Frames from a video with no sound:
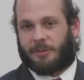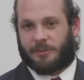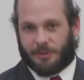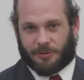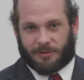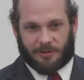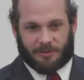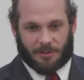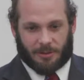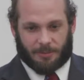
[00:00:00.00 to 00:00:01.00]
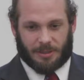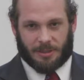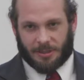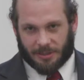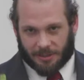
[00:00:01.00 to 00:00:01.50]
This new system,
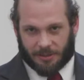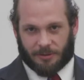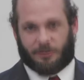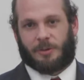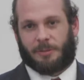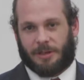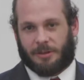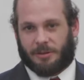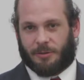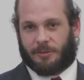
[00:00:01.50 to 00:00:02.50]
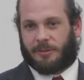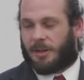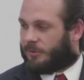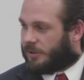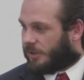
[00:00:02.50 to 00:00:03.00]
here's going to be the new
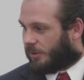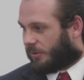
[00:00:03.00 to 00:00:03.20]
steps you go